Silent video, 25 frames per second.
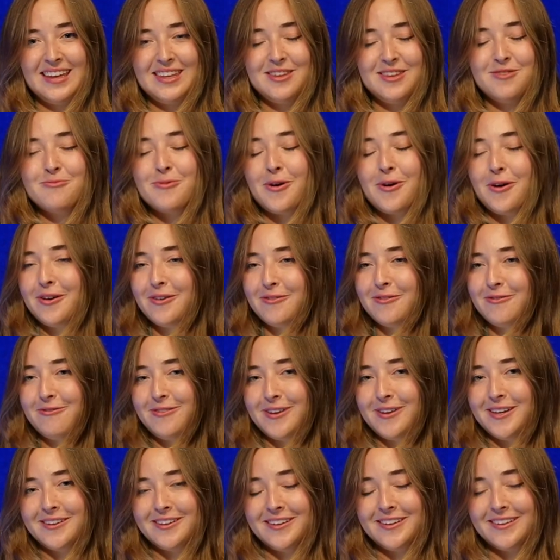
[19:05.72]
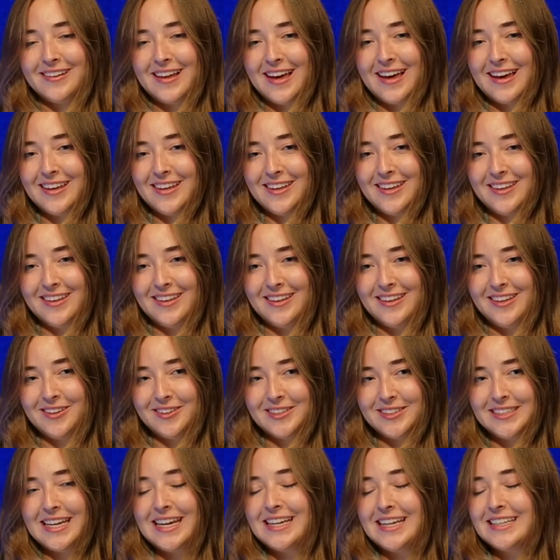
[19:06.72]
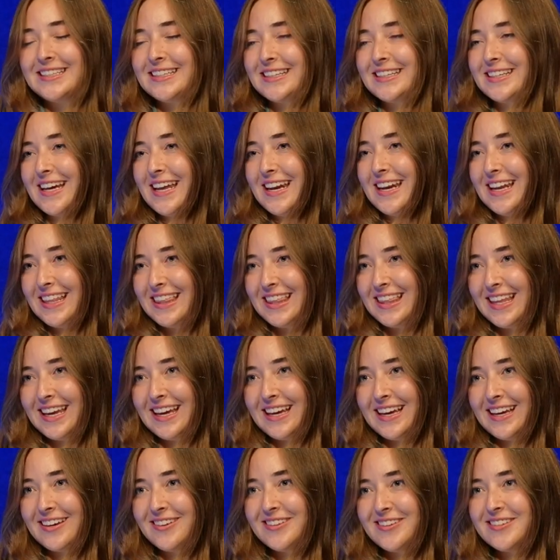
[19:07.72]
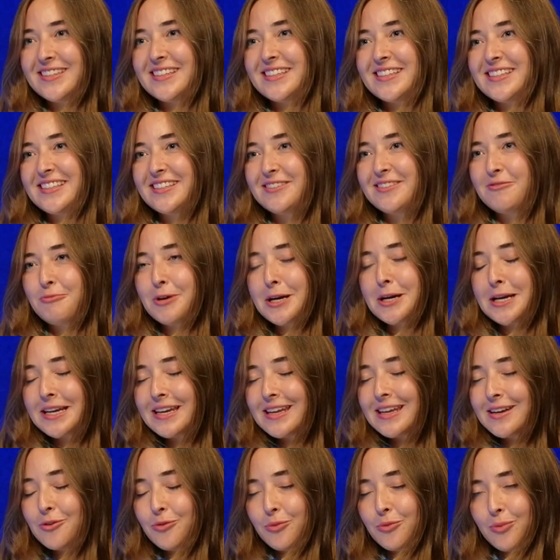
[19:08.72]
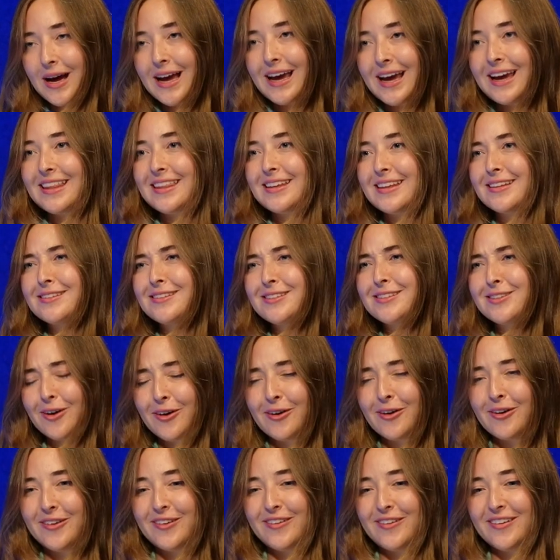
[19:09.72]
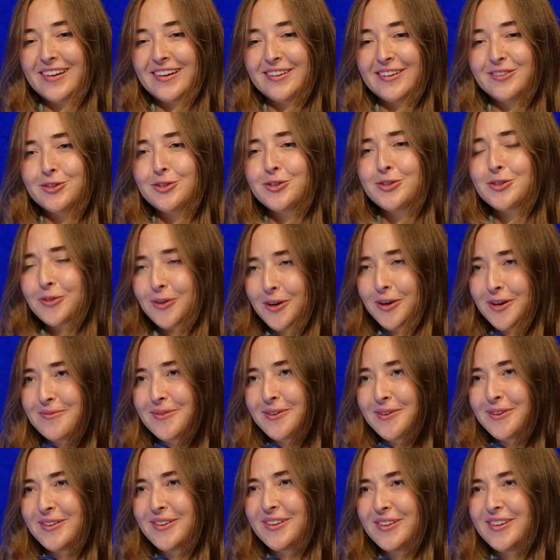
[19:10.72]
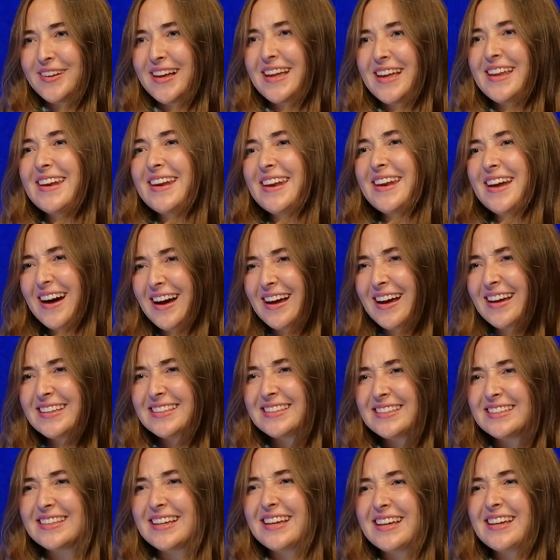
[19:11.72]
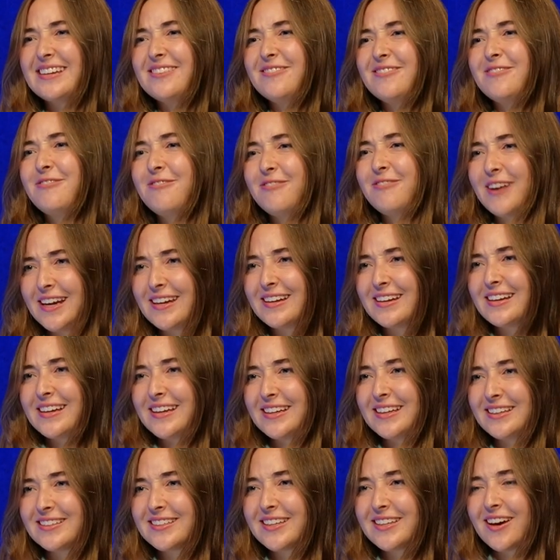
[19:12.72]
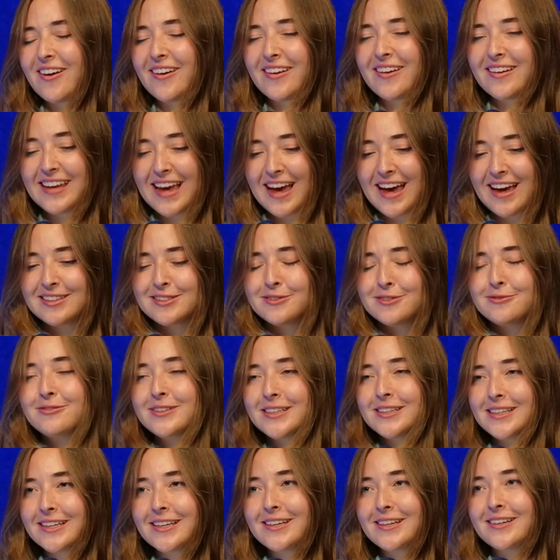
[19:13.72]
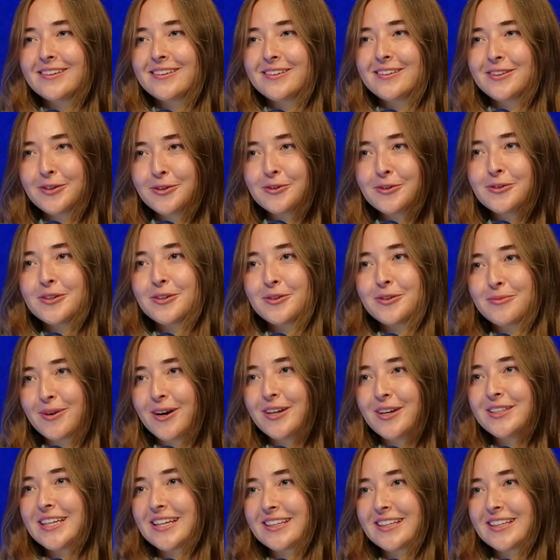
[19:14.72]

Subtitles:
you won't feel like you're teaching anything because it's written in a way that's so enjoyable and nice and friendly. So yeah, it's a really cool little project.